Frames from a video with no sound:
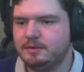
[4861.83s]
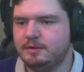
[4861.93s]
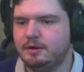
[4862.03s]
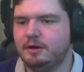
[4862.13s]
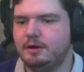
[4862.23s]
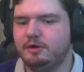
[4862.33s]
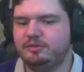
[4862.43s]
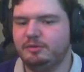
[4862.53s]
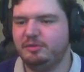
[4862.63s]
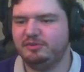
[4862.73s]
Oh,
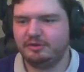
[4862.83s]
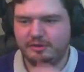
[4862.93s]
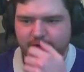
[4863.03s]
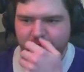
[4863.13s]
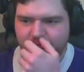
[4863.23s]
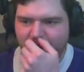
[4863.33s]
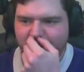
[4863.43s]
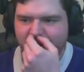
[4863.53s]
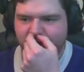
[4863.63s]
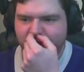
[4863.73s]
Szoboszlai.
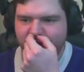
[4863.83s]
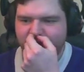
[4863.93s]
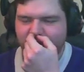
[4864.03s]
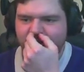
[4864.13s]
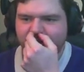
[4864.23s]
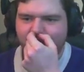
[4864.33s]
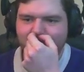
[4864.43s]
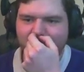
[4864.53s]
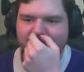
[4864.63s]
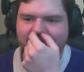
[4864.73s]
Maybe he should have tried to
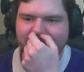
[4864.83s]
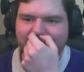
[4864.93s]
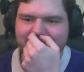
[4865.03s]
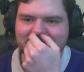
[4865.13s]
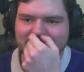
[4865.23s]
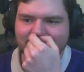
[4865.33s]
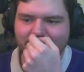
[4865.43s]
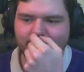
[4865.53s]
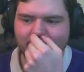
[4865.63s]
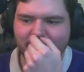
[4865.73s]
cut back in and
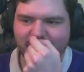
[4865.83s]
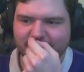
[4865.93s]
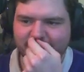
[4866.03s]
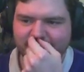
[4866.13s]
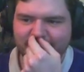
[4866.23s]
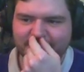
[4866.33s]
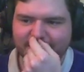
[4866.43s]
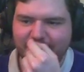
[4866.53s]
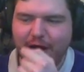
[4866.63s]
gotten past that defender.